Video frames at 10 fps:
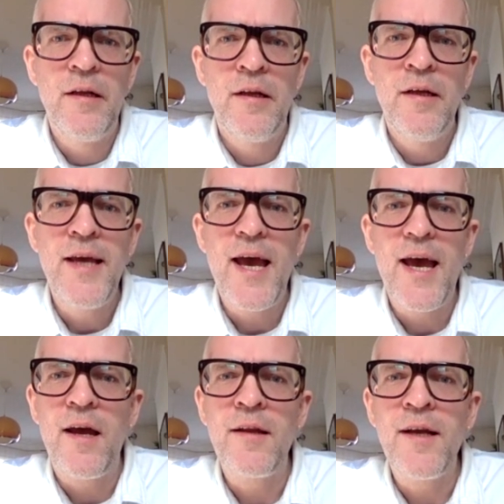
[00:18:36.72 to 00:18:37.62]

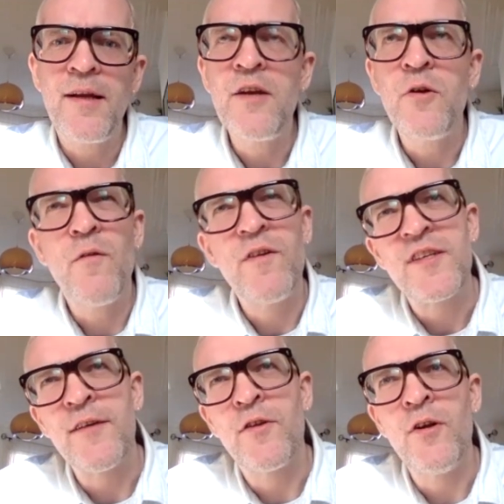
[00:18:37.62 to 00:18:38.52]
Yeah, and then you
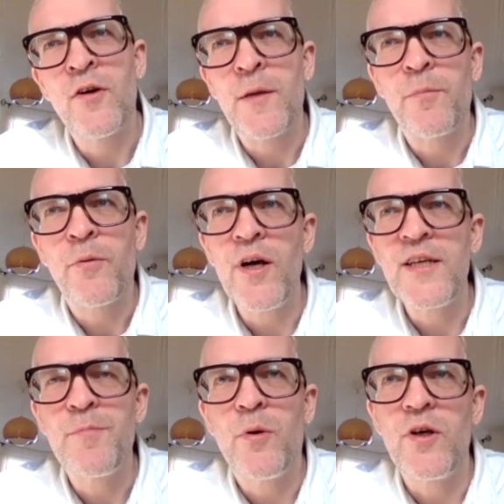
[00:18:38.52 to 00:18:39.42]
obviously have to look at
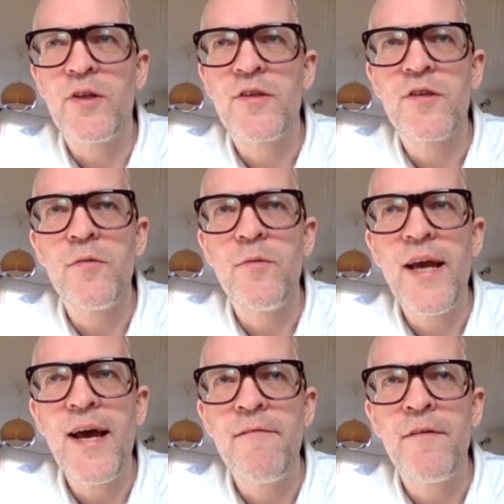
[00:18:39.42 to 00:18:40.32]
price points. So we
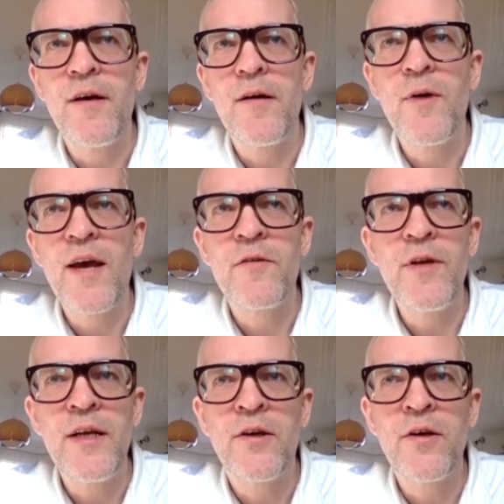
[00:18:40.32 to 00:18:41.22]
have a
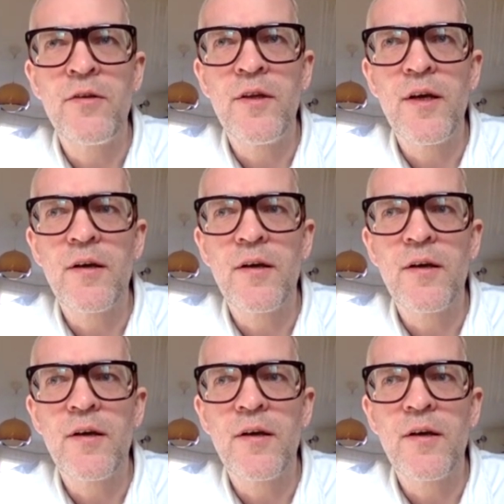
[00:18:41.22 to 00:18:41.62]
really good